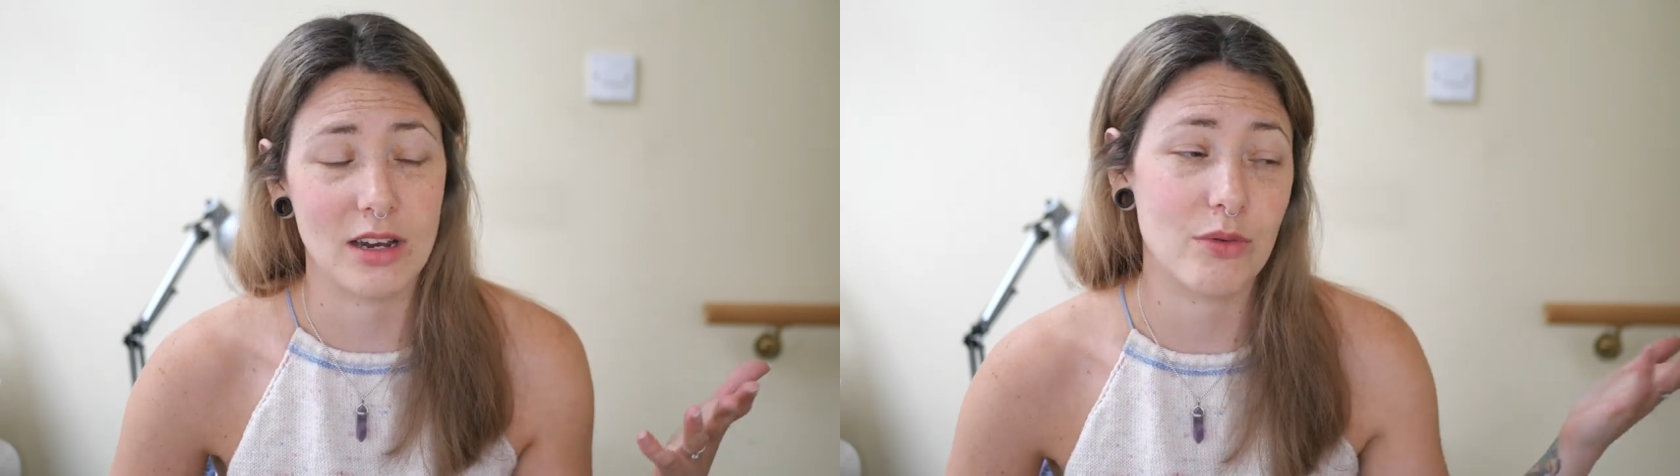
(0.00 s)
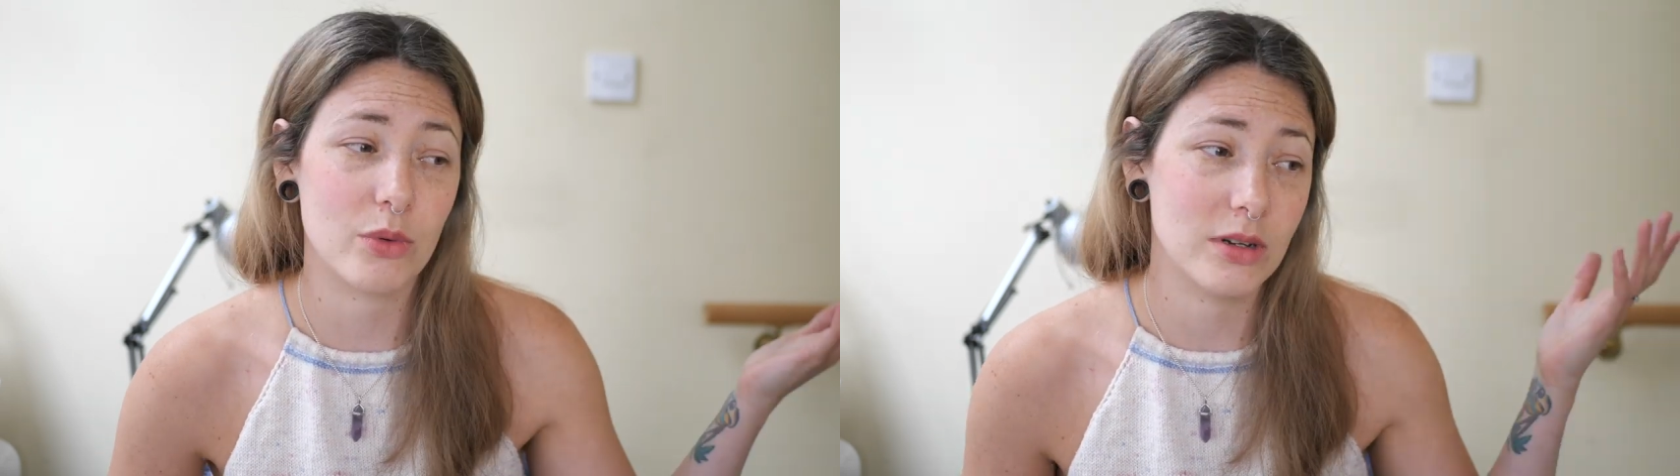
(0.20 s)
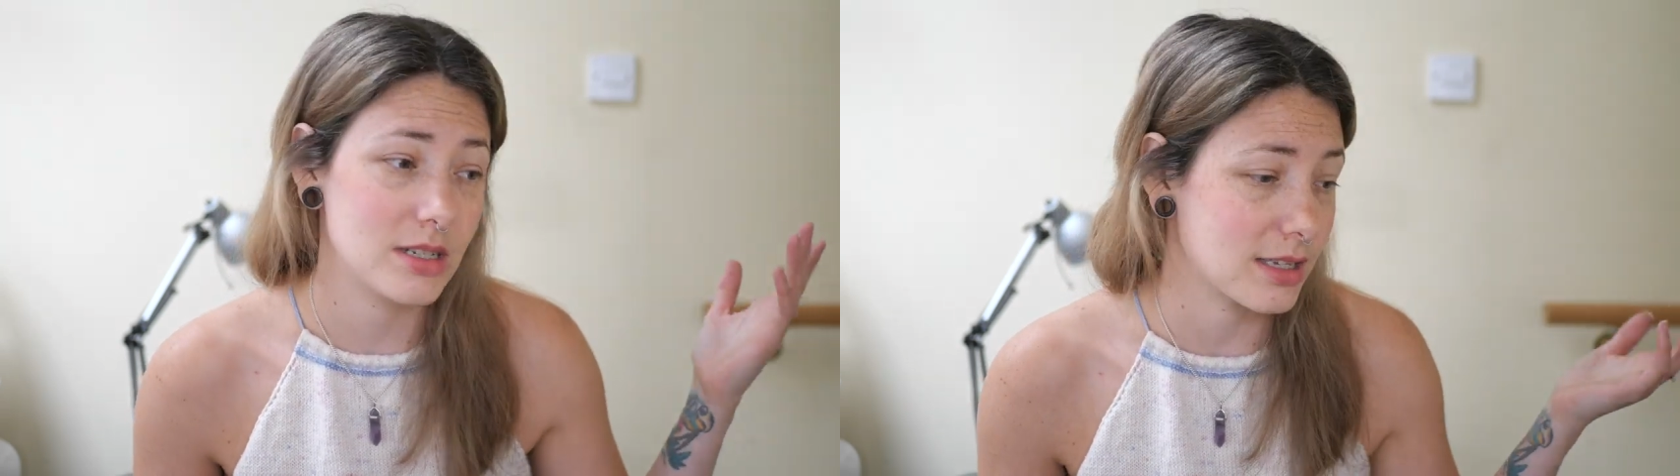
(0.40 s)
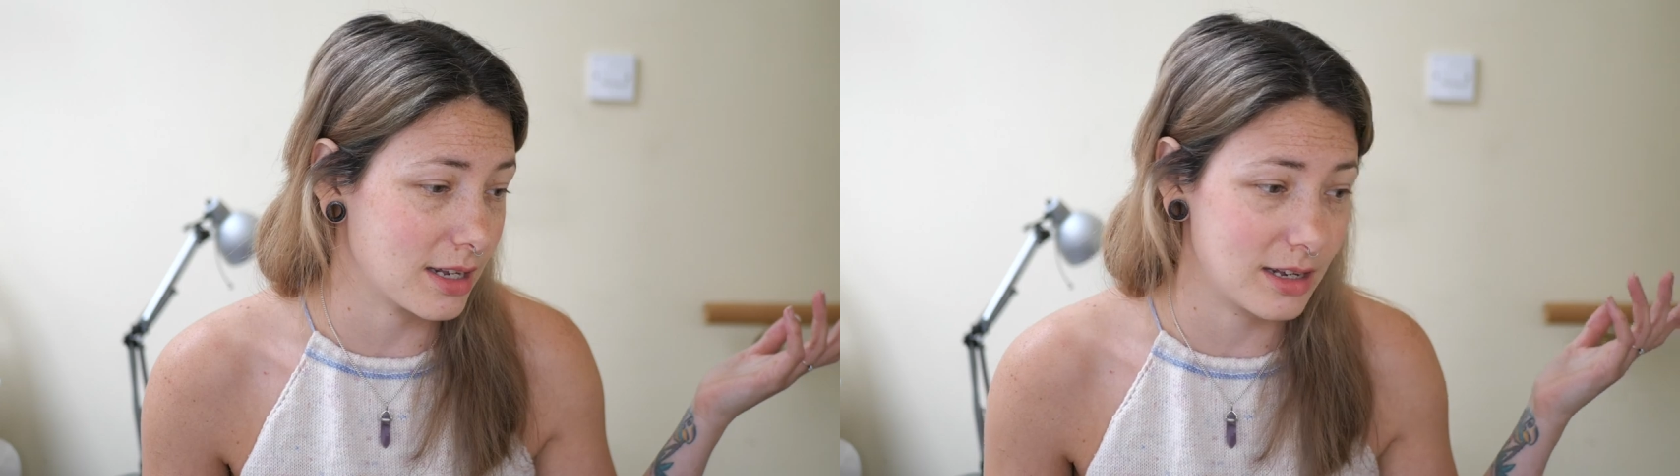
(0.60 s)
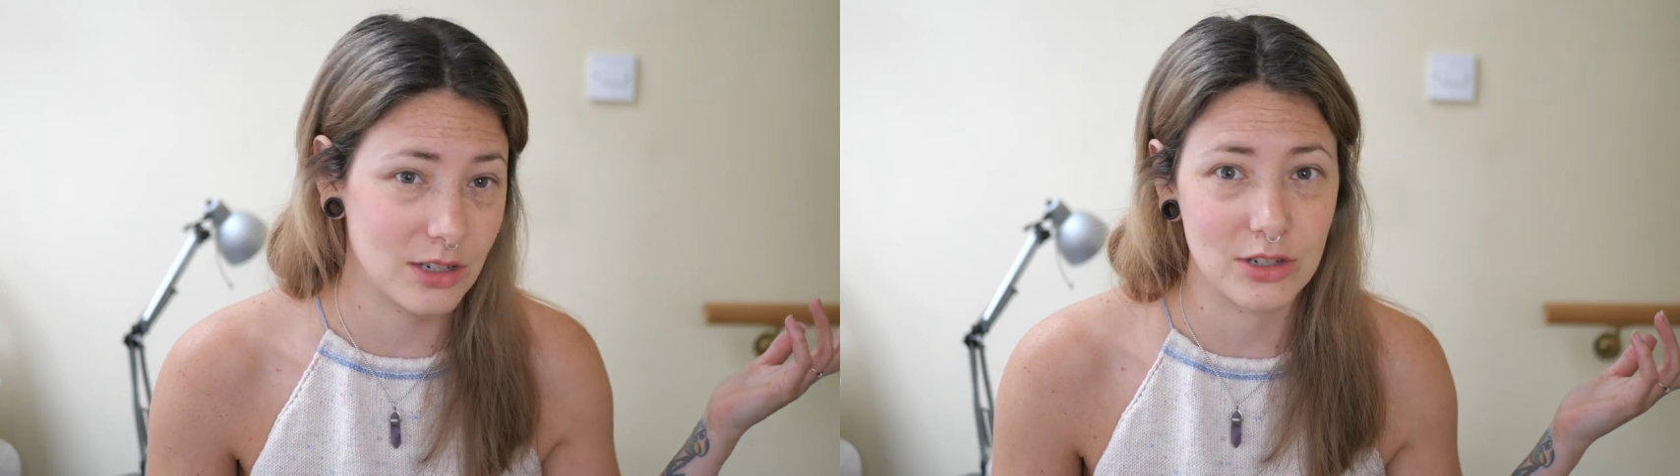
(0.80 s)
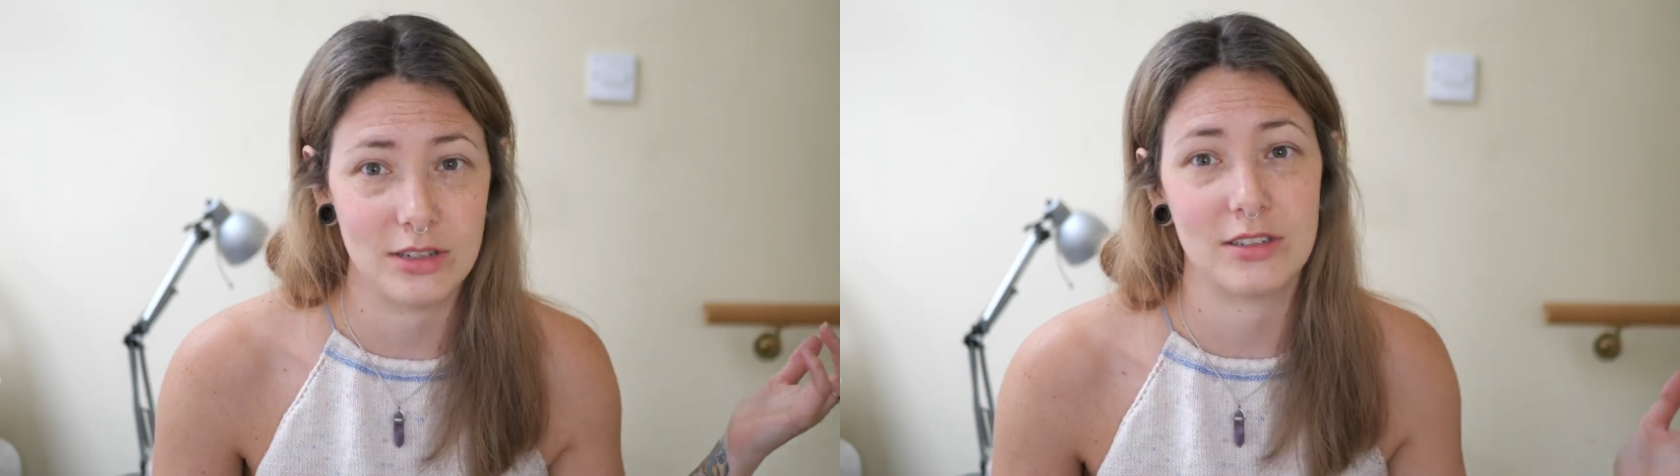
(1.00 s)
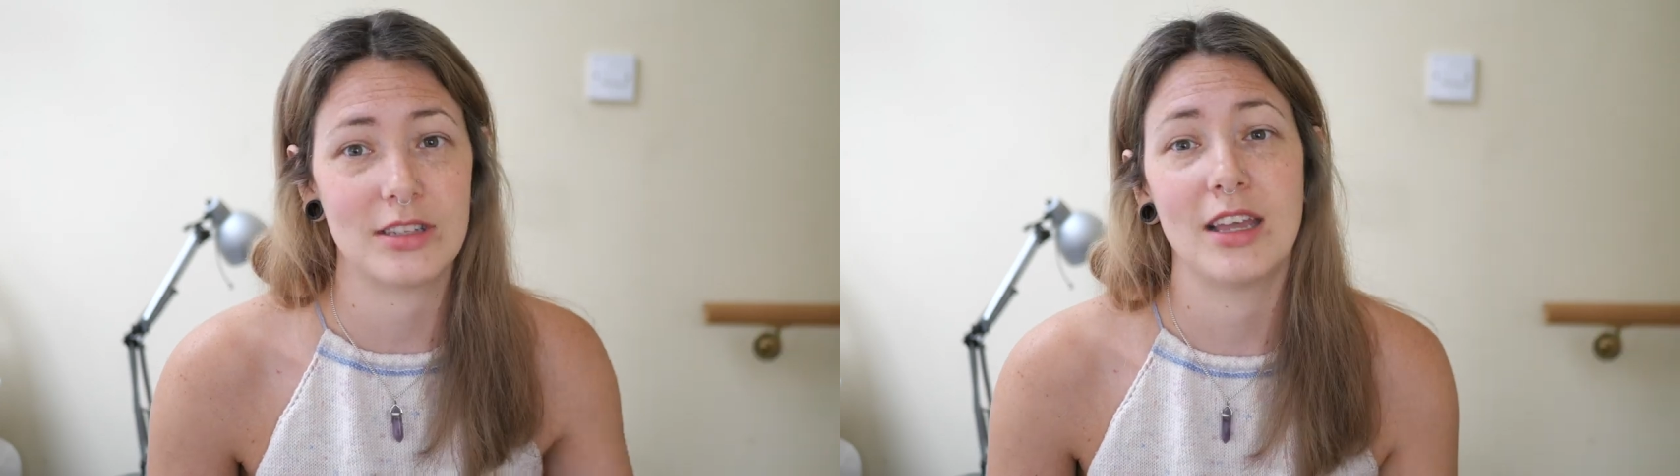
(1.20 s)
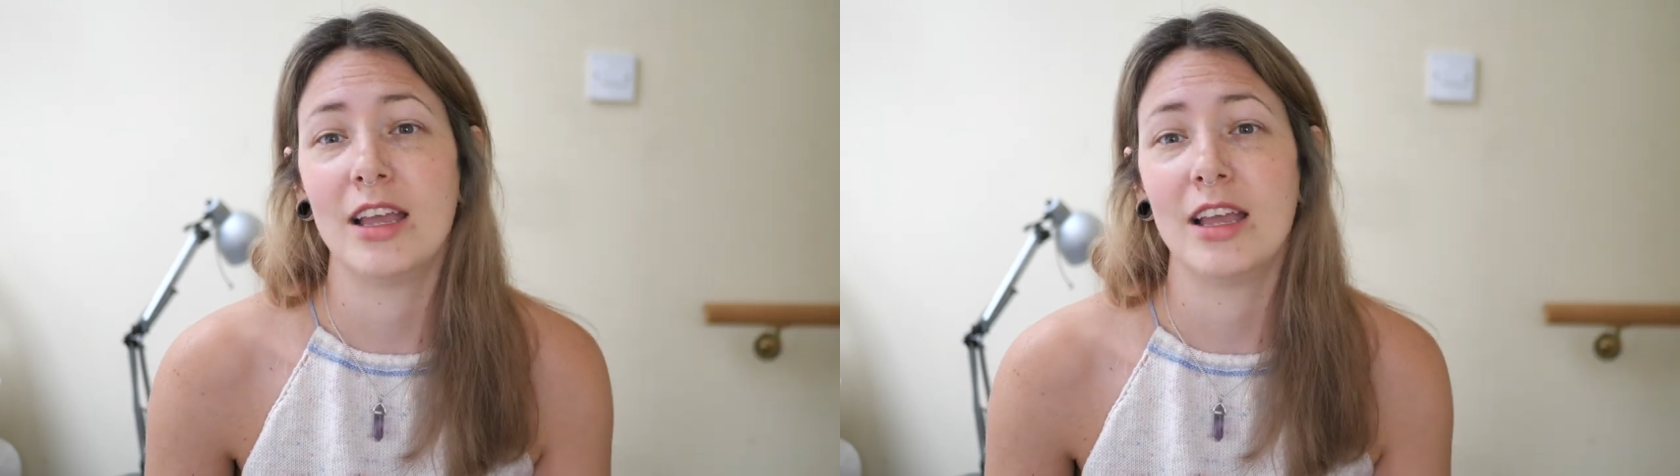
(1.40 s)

Everyone needs connections.